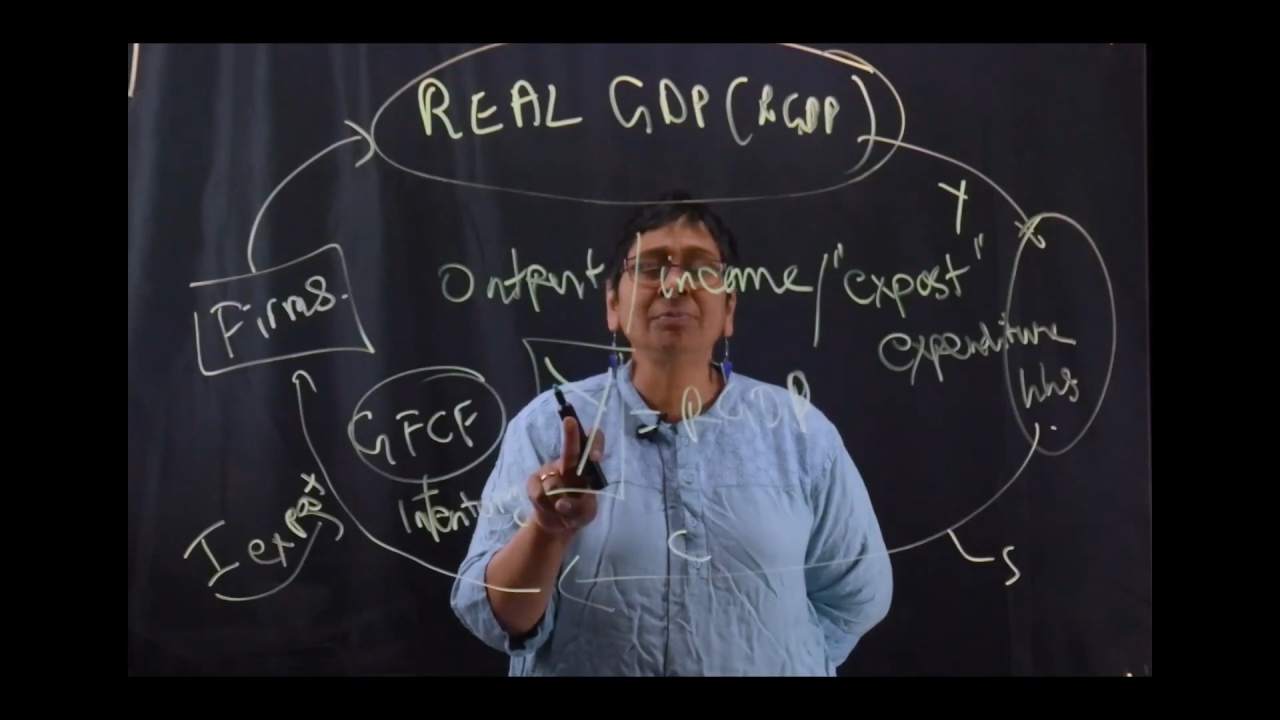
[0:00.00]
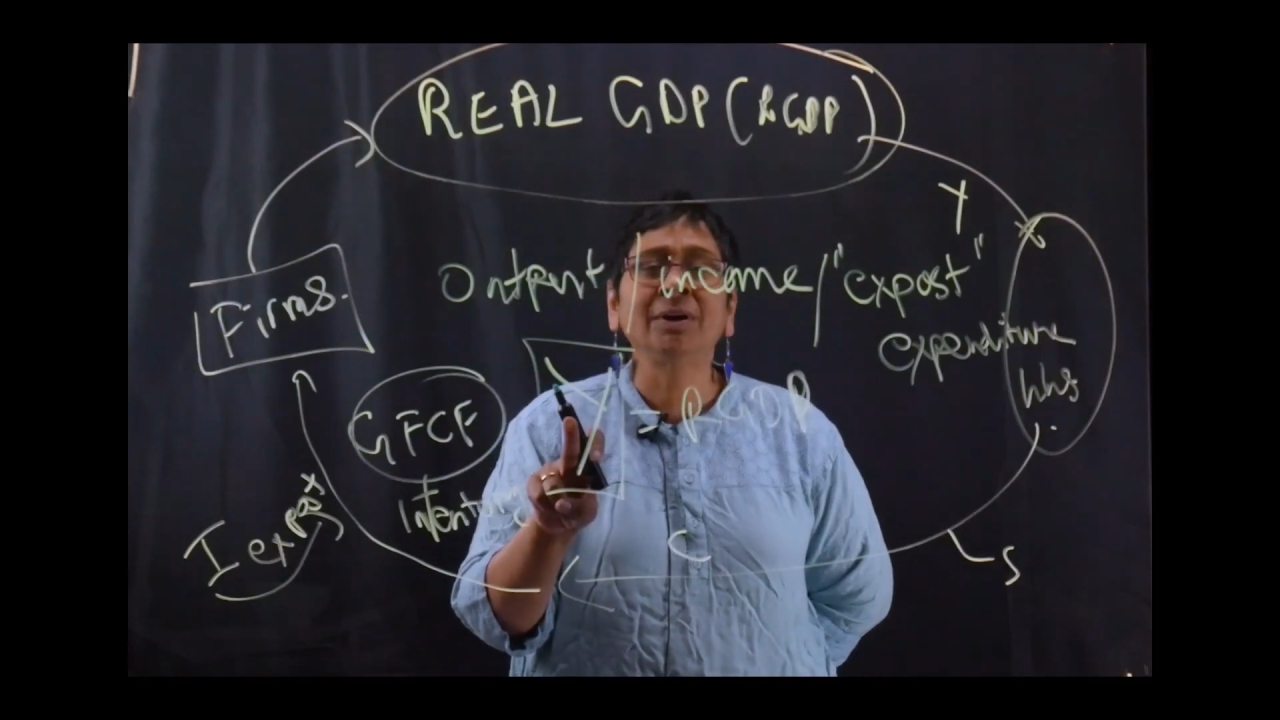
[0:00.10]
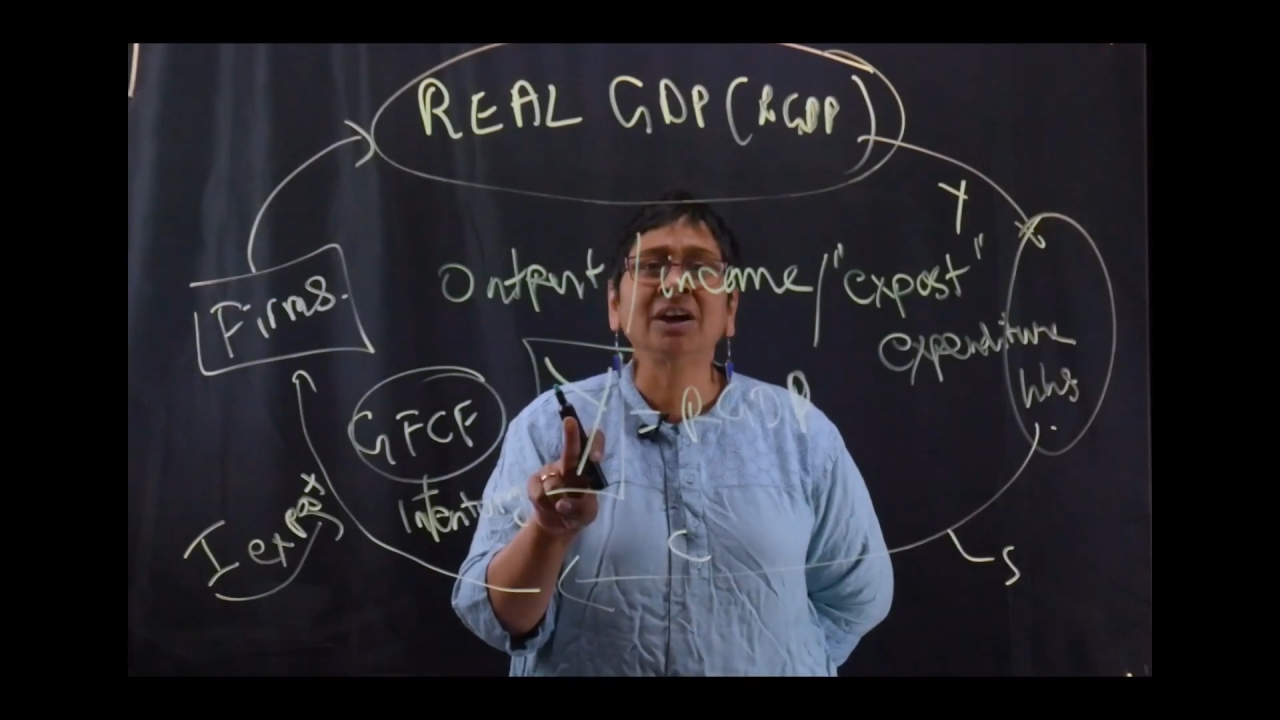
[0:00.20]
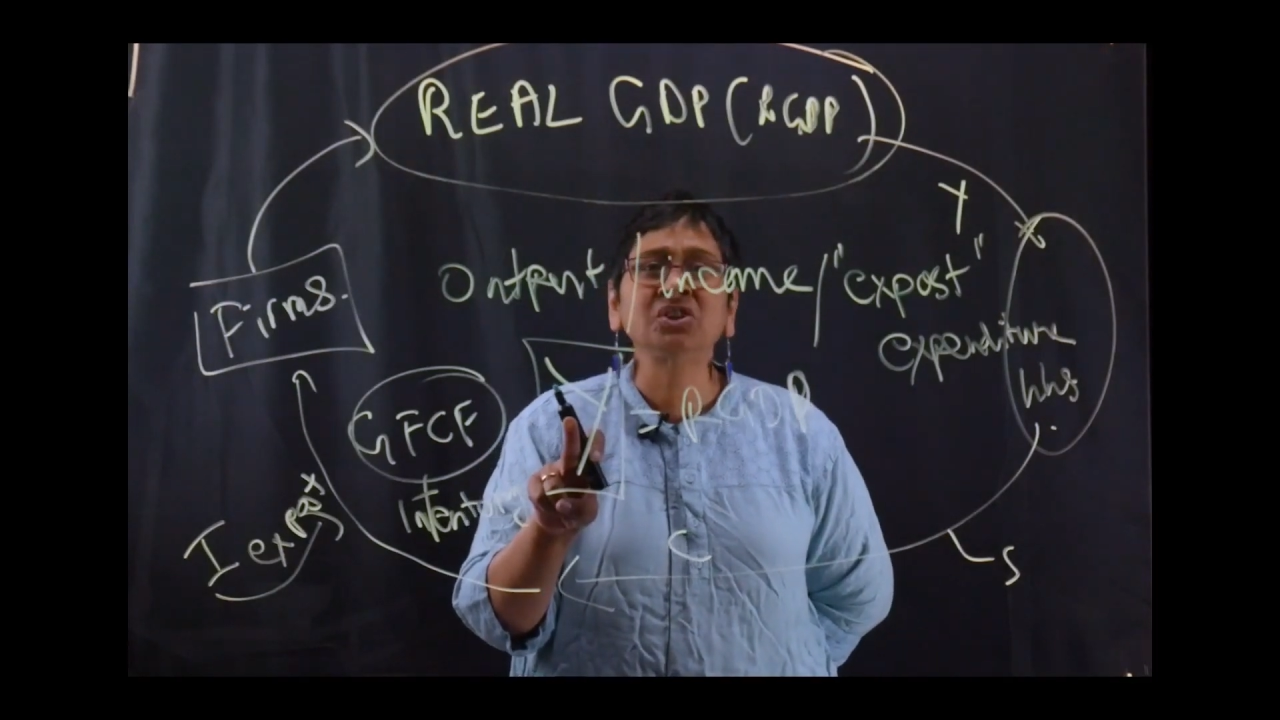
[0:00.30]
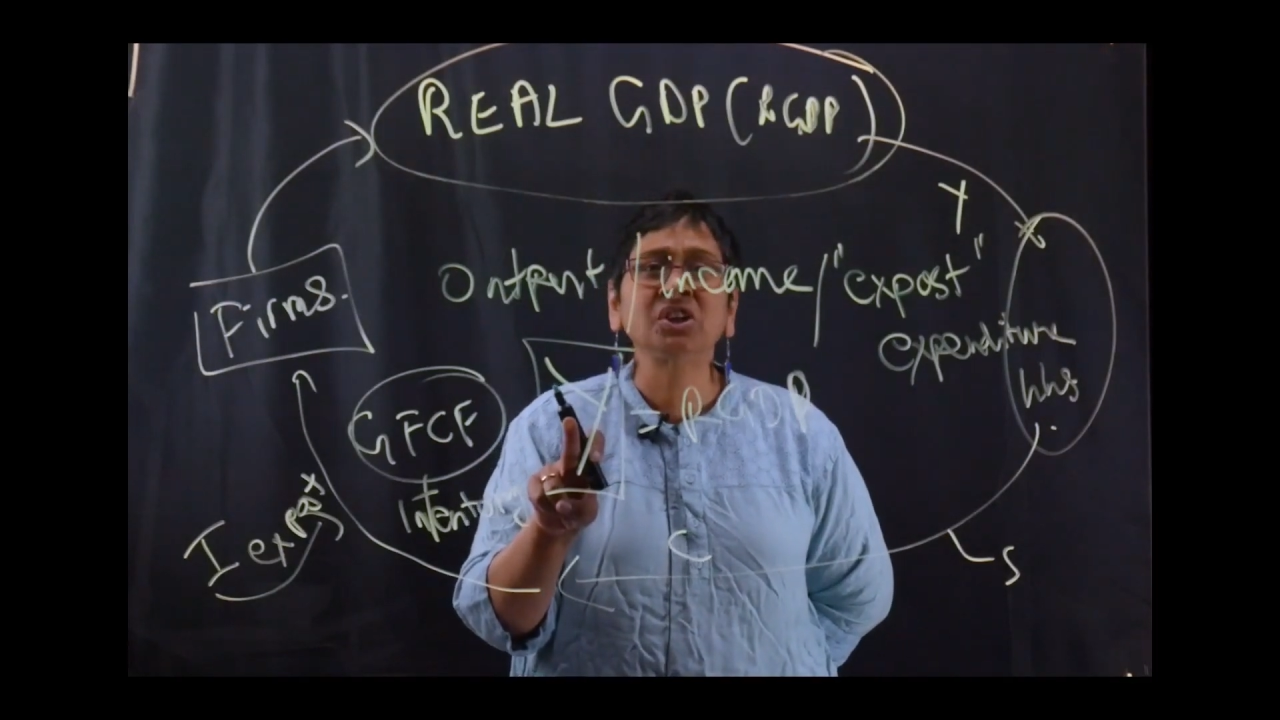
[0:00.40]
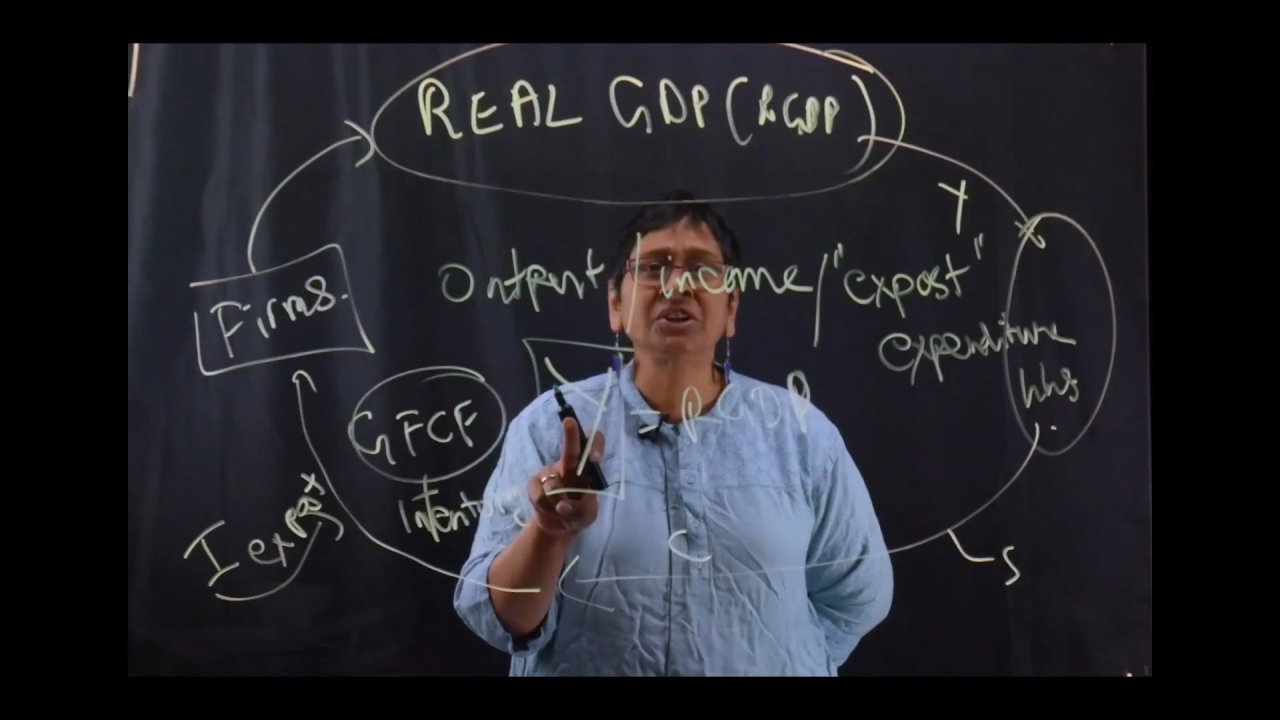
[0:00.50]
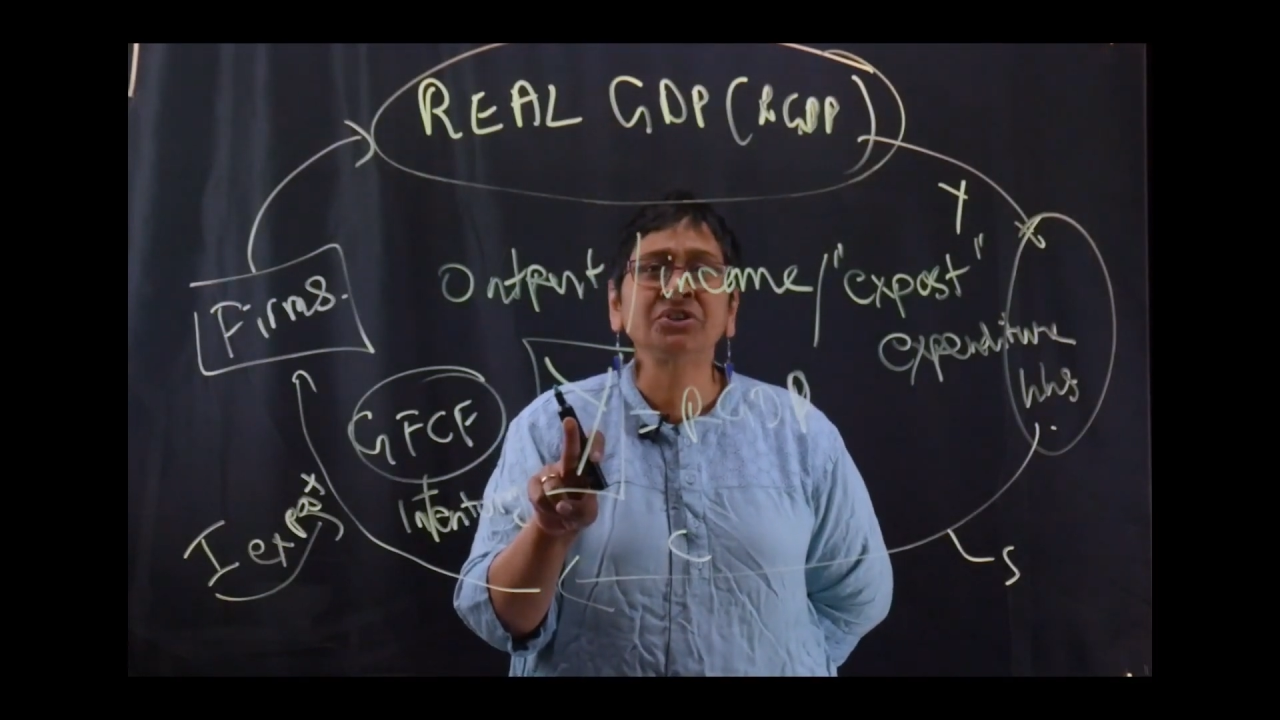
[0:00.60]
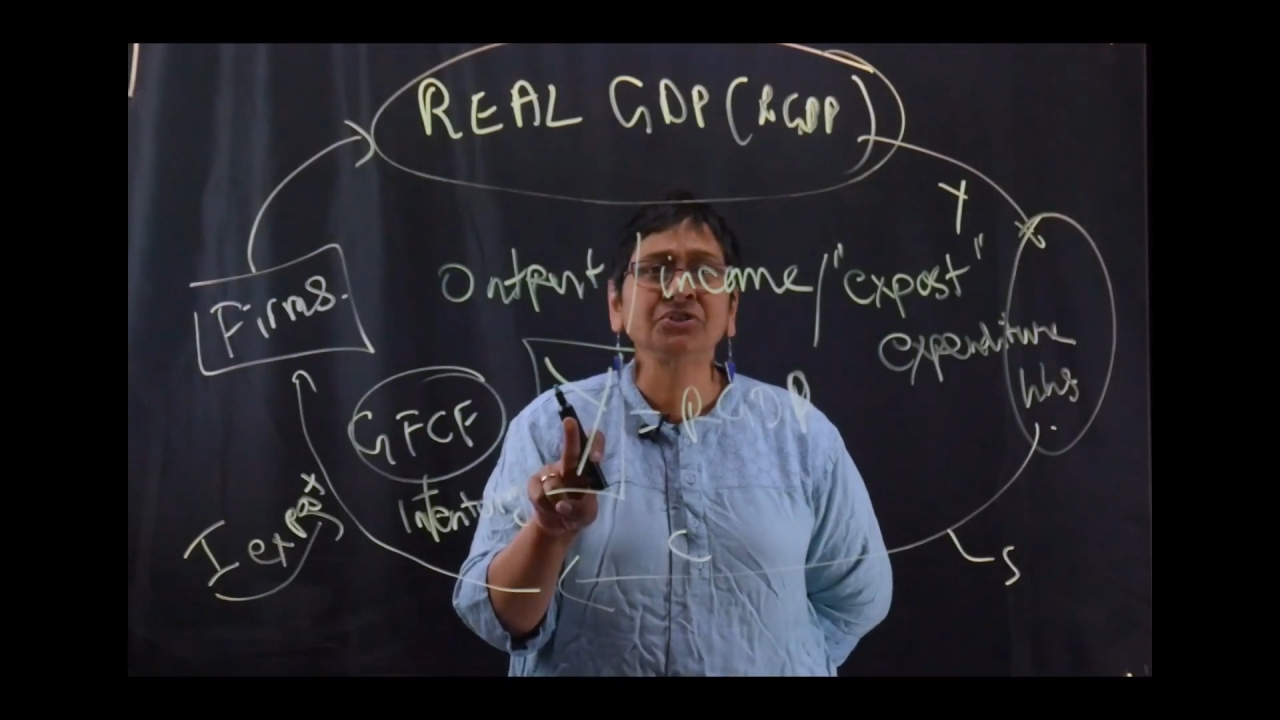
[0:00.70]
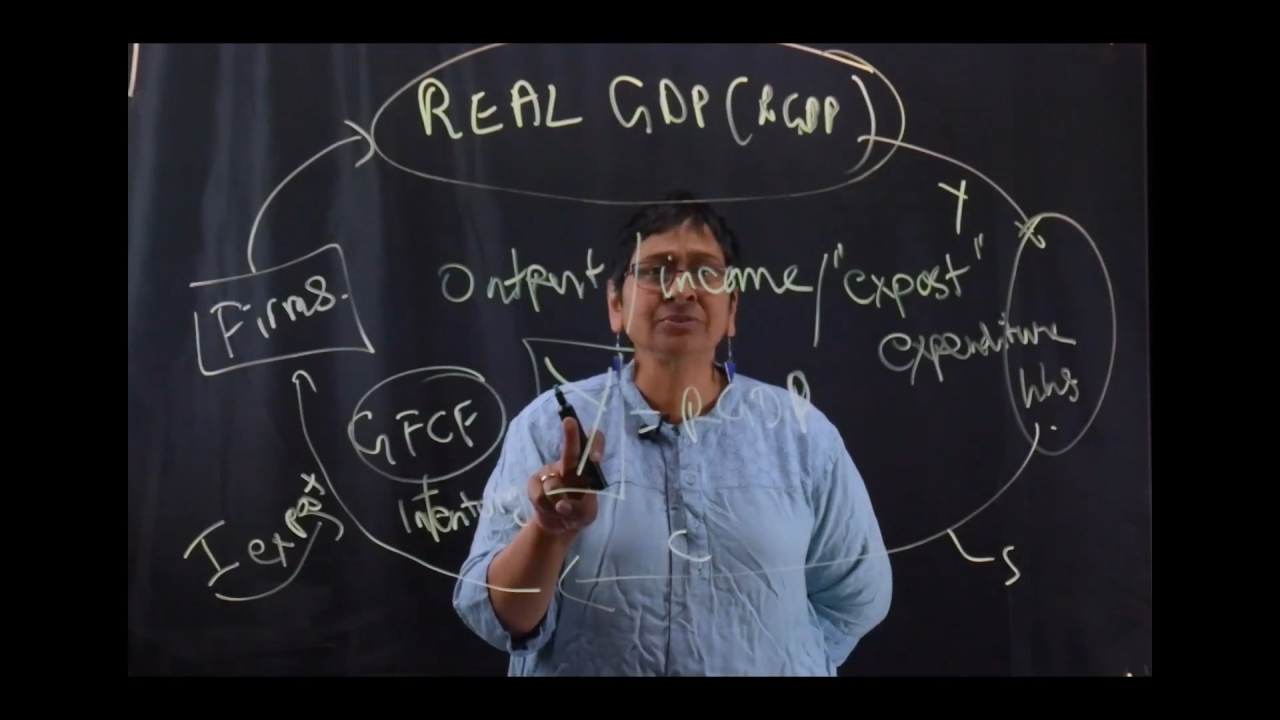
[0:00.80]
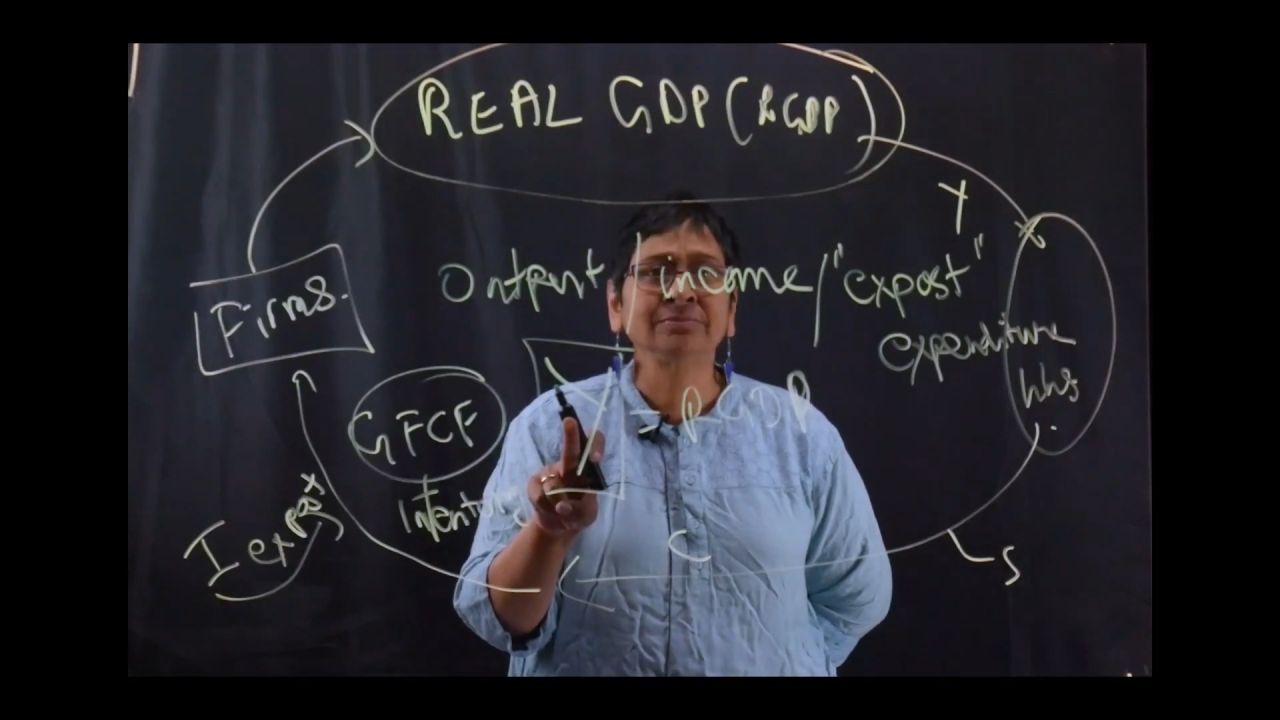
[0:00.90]
production
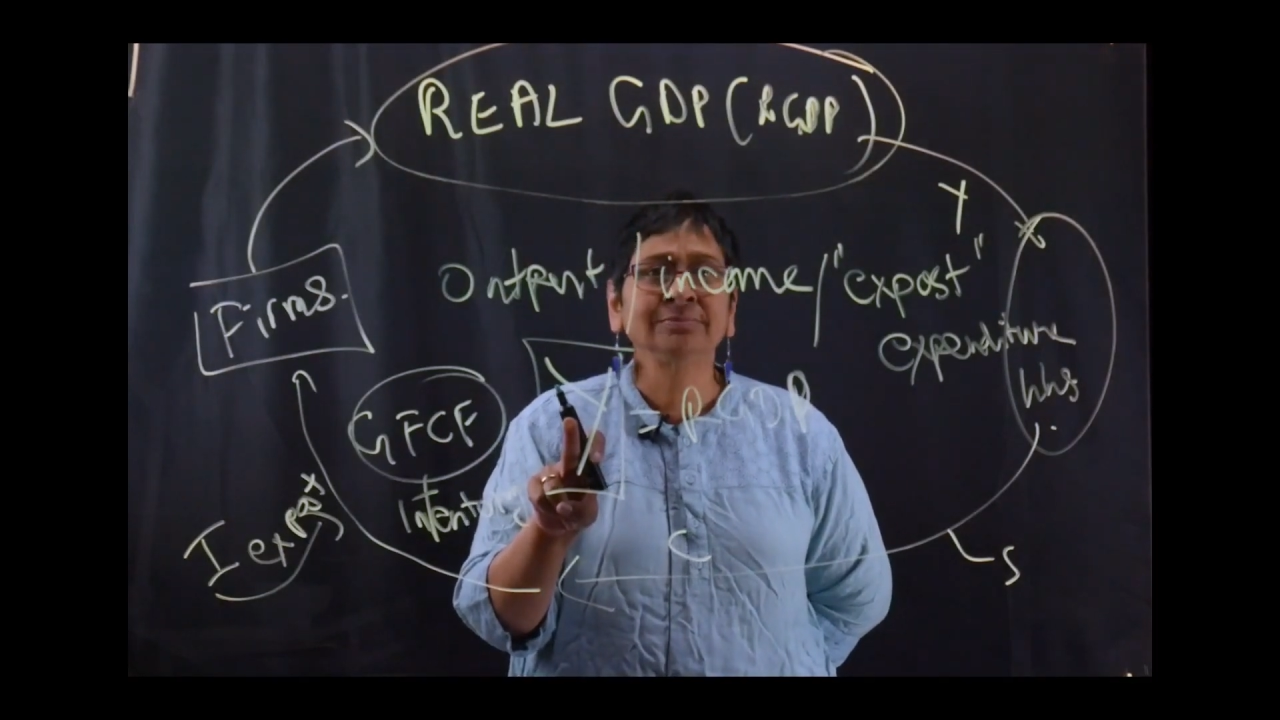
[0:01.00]
is.